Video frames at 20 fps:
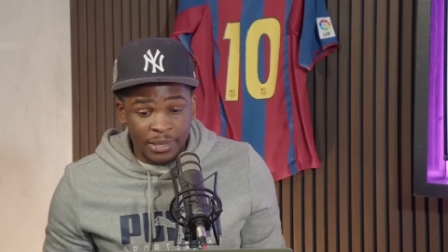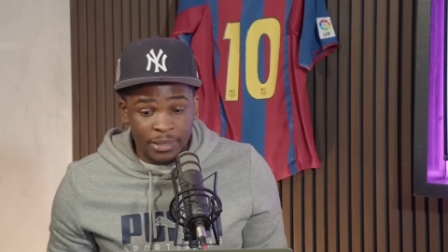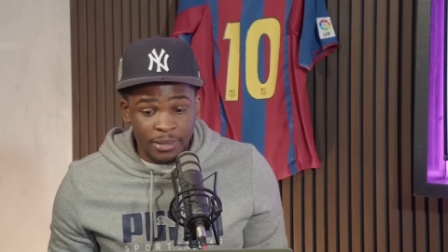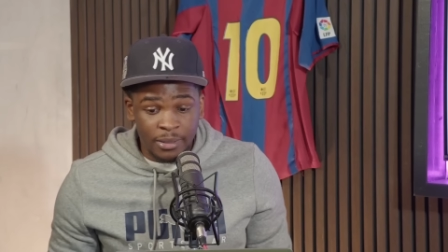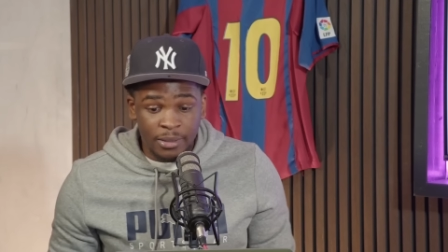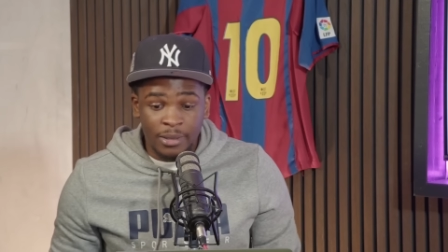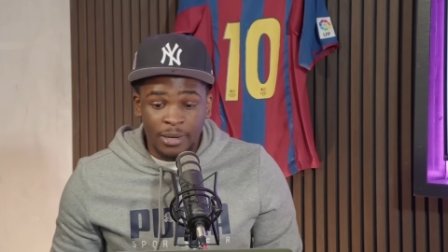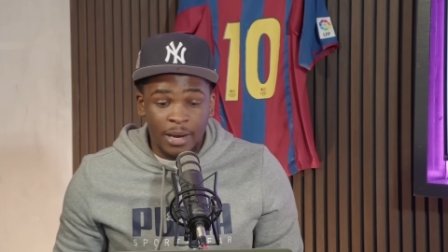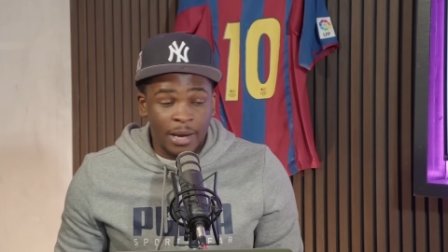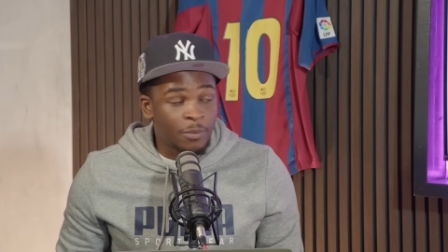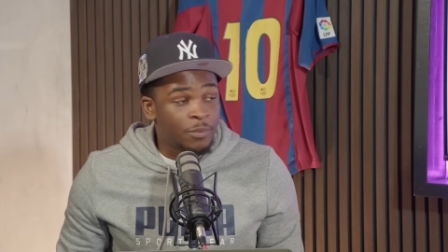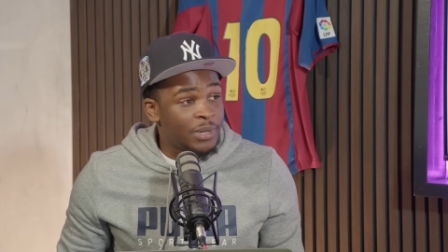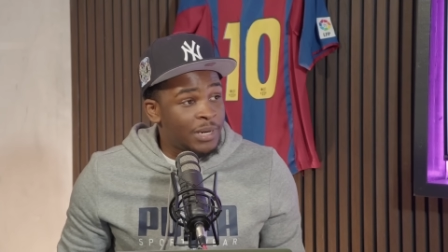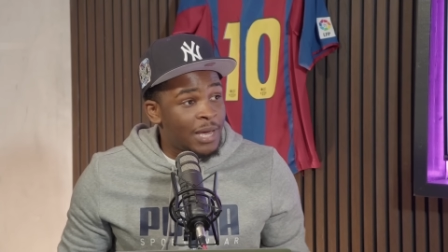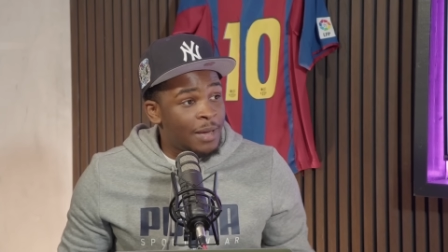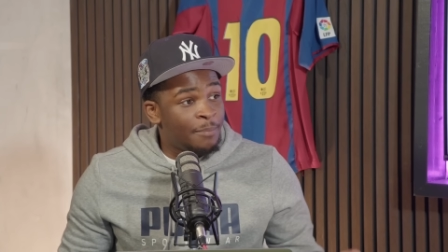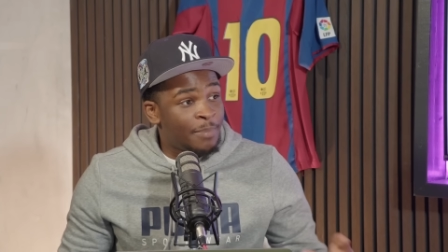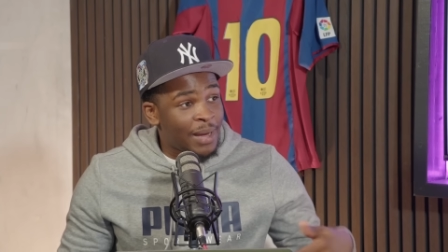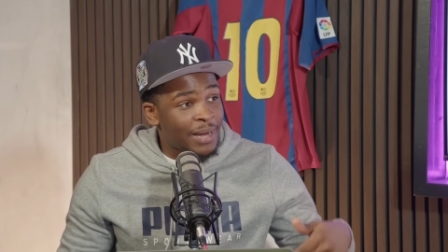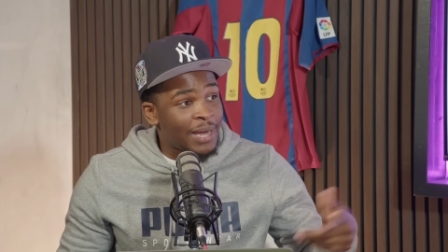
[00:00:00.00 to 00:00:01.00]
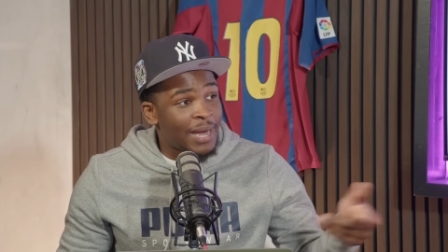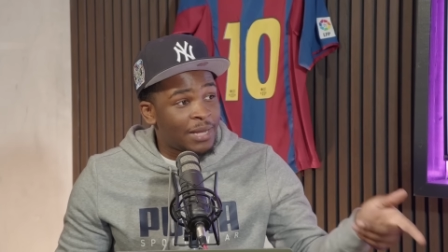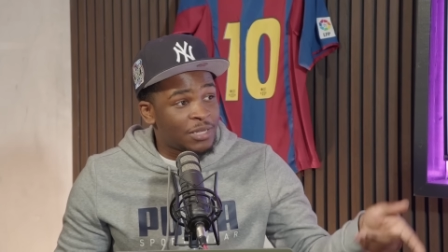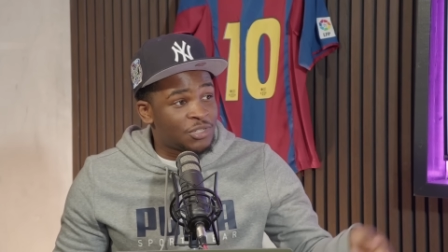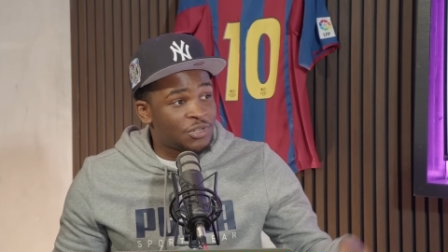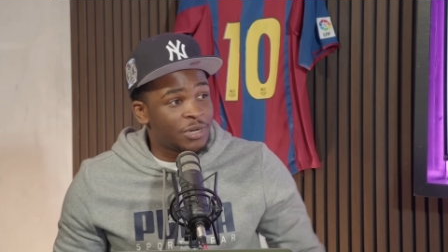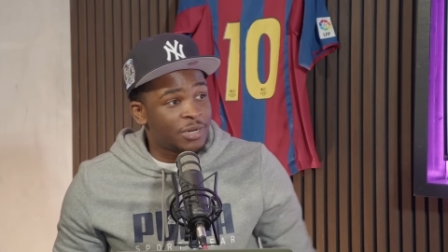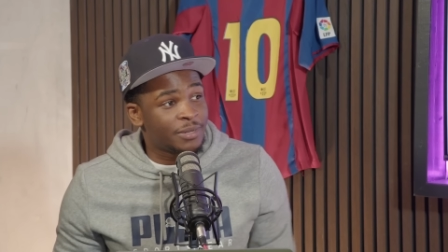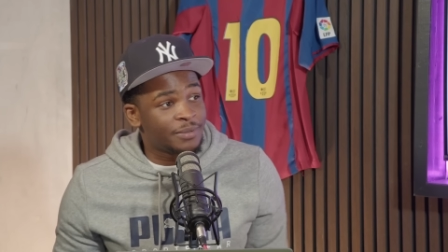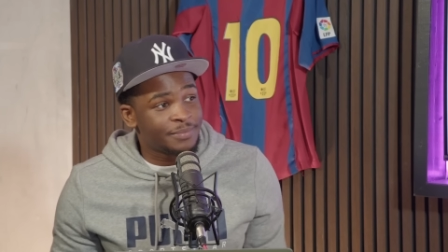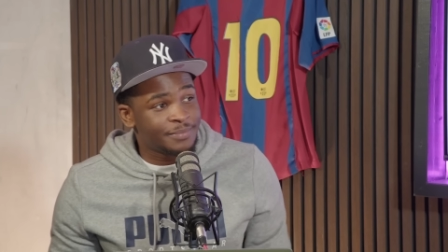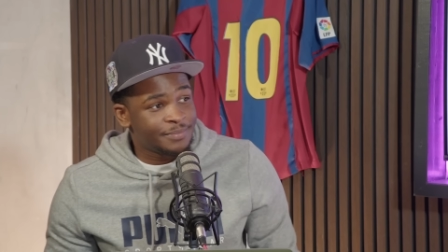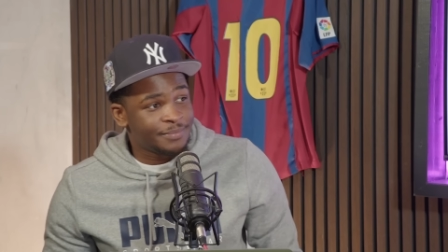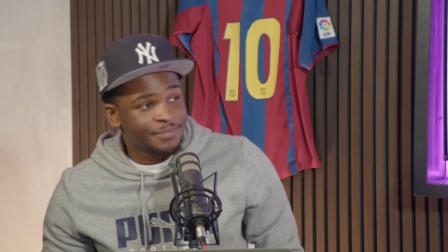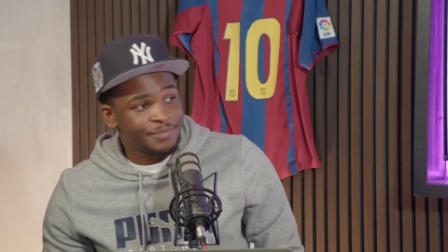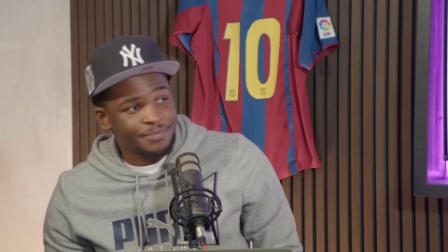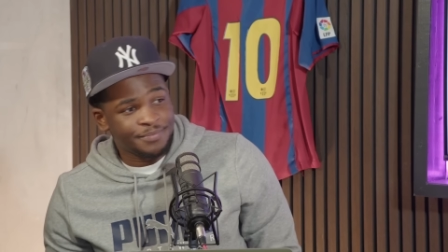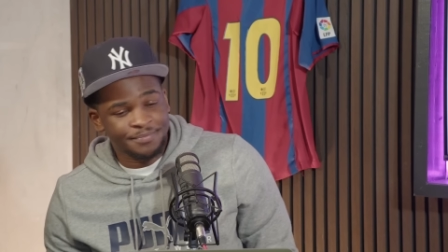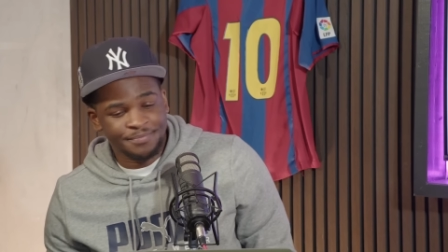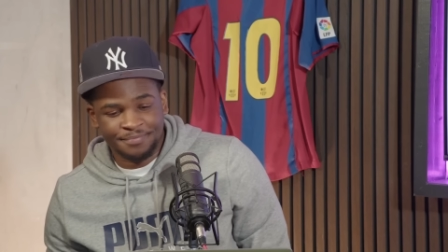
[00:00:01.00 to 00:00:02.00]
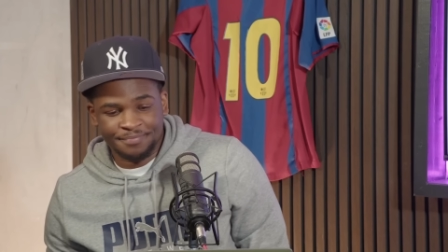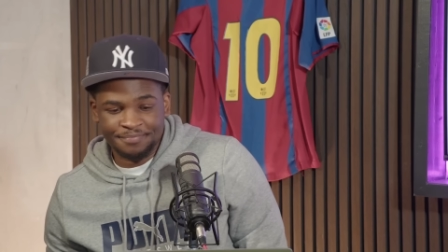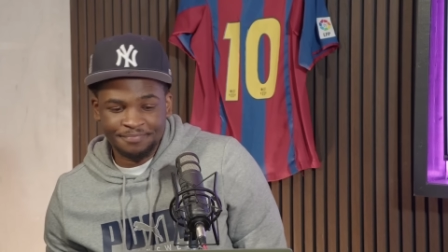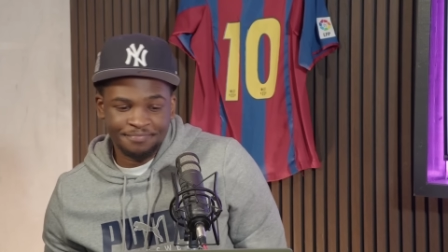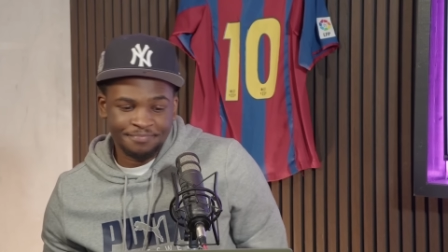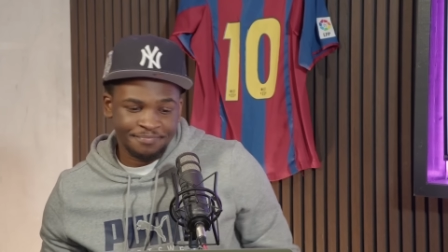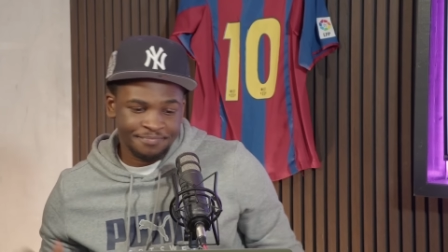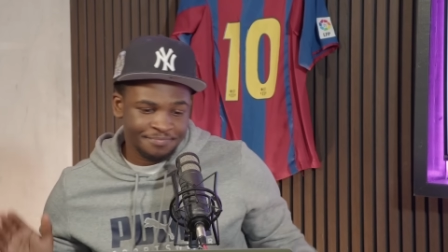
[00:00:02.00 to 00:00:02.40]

been, and we let him bag hat trick. Hmm.